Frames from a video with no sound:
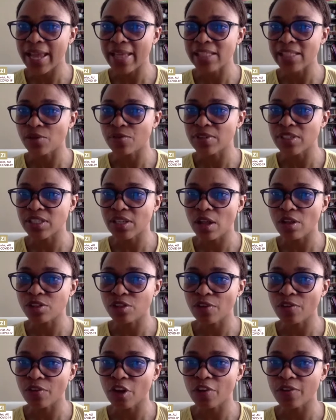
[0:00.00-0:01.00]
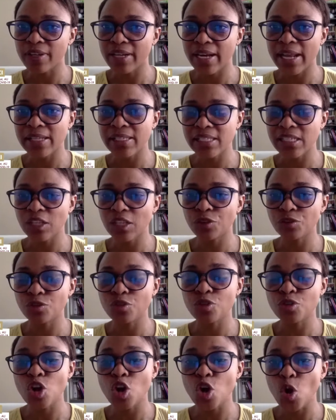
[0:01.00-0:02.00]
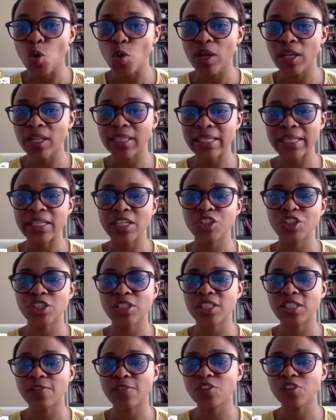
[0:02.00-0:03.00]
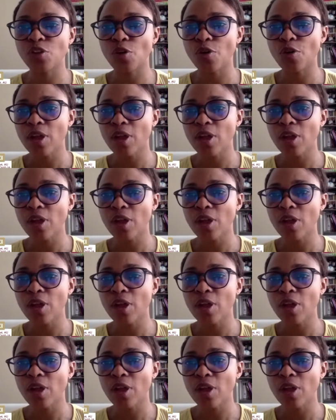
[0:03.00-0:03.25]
as a result of COVID-19 through local initiatives?